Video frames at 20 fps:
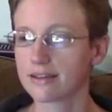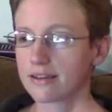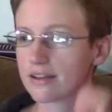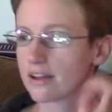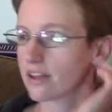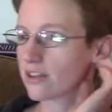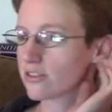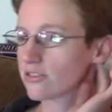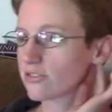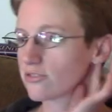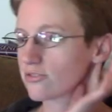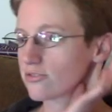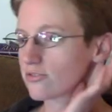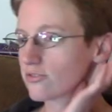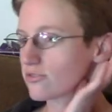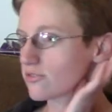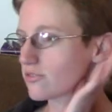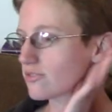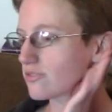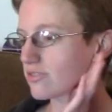
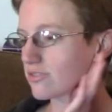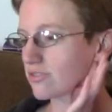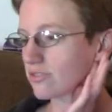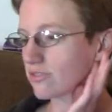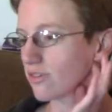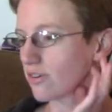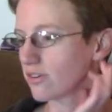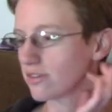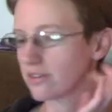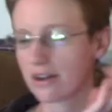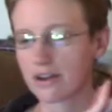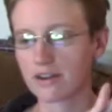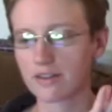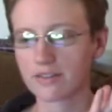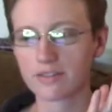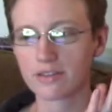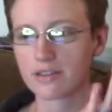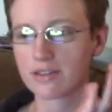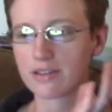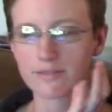
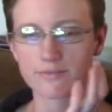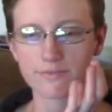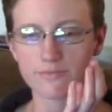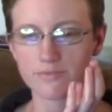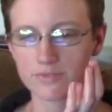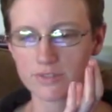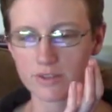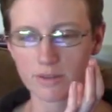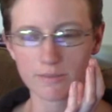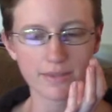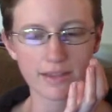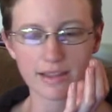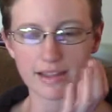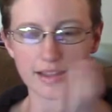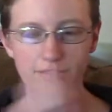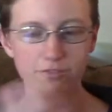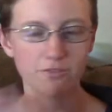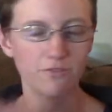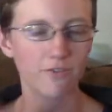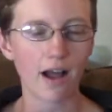extraordinarily something
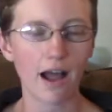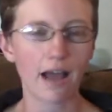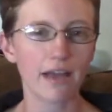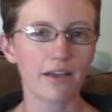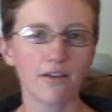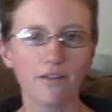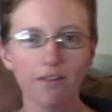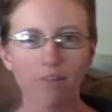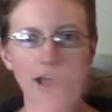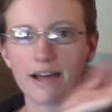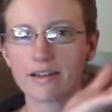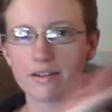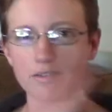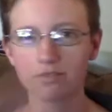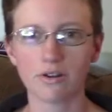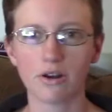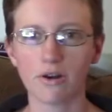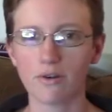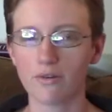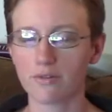in vile? I don't
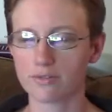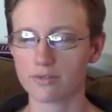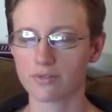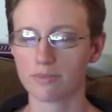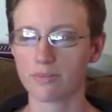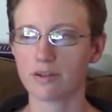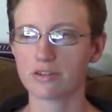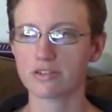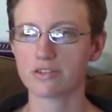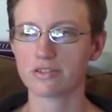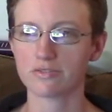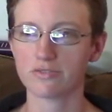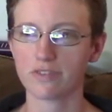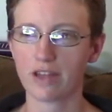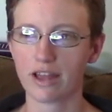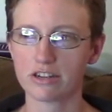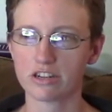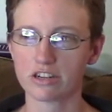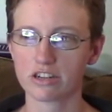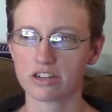know, it's a bunch of
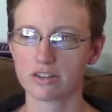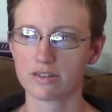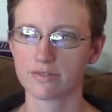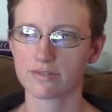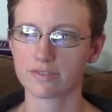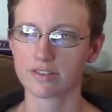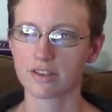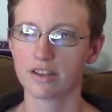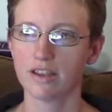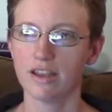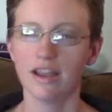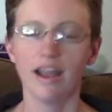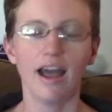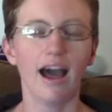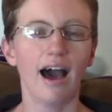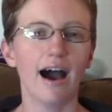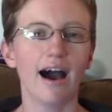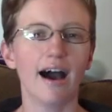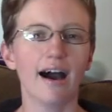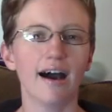adjectives.
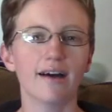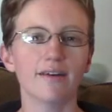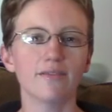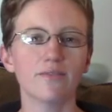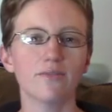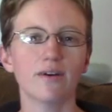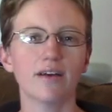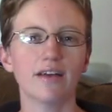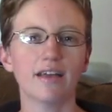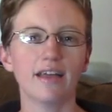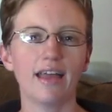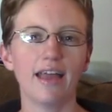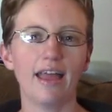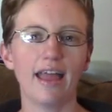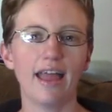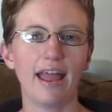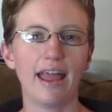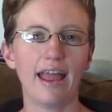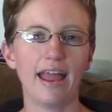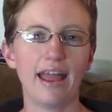
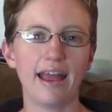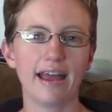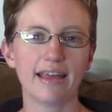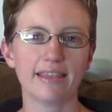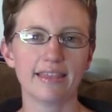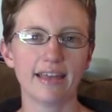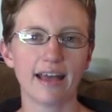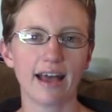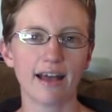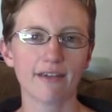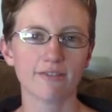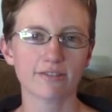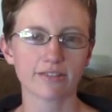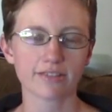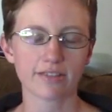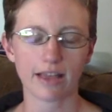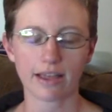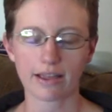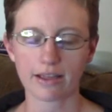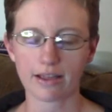And I was
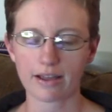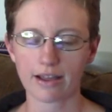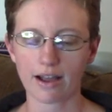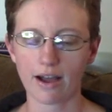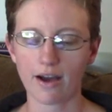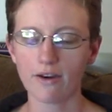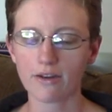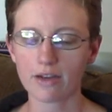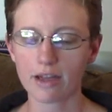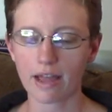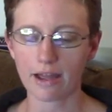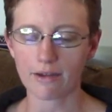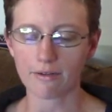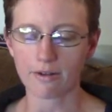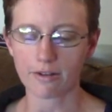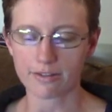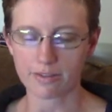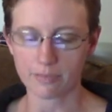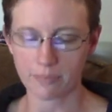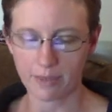like, okay,
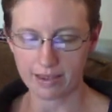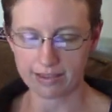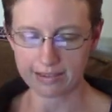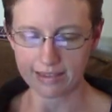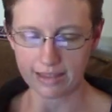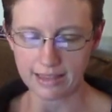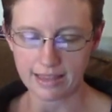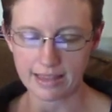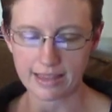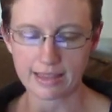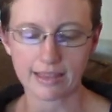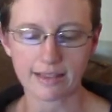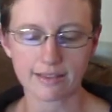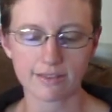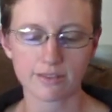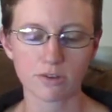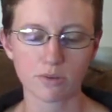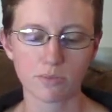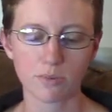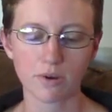well, it's based on, like,
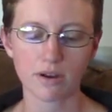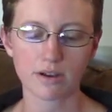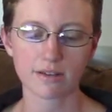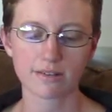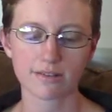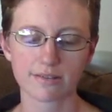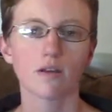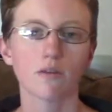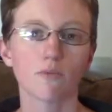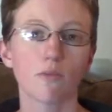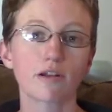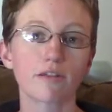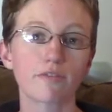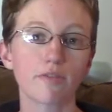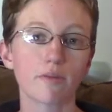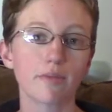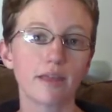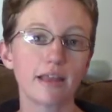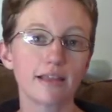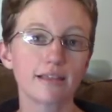these 2 books. One of
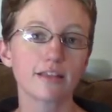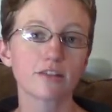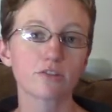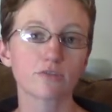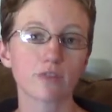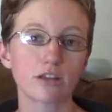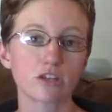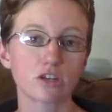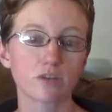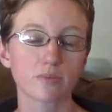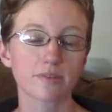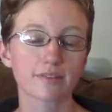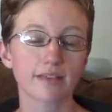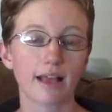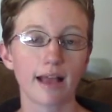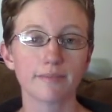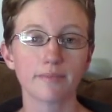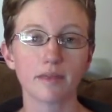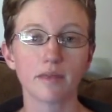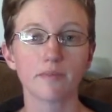them being The Stranger
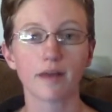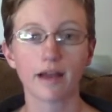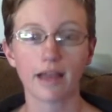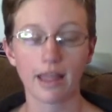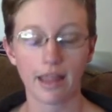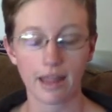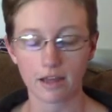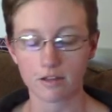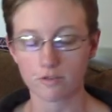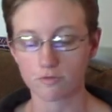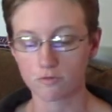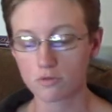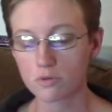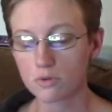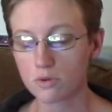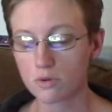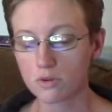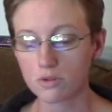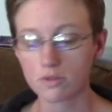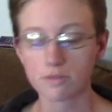Beside Me by Anne
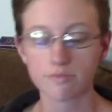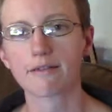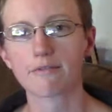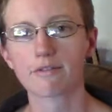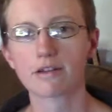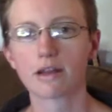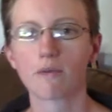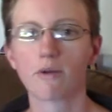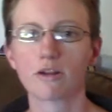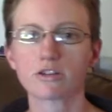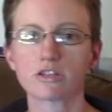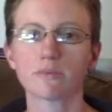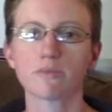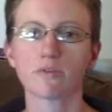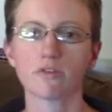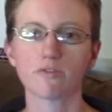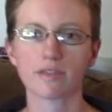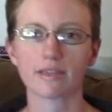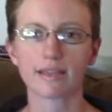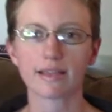Rule. When I watch a
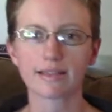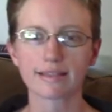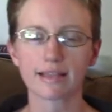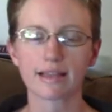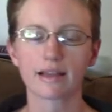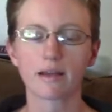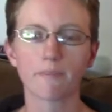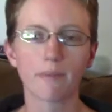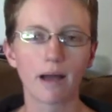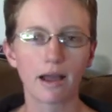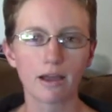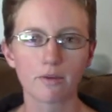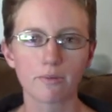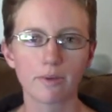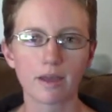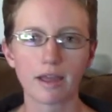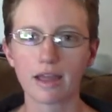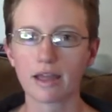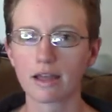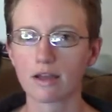movie that's, like, a
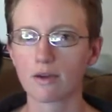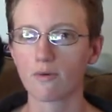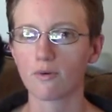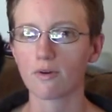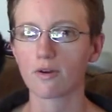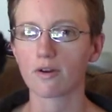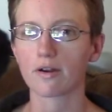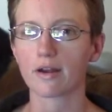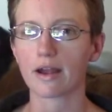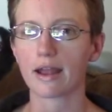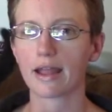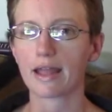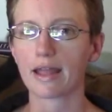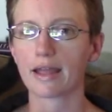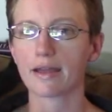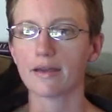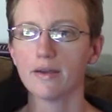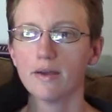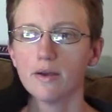biopic or a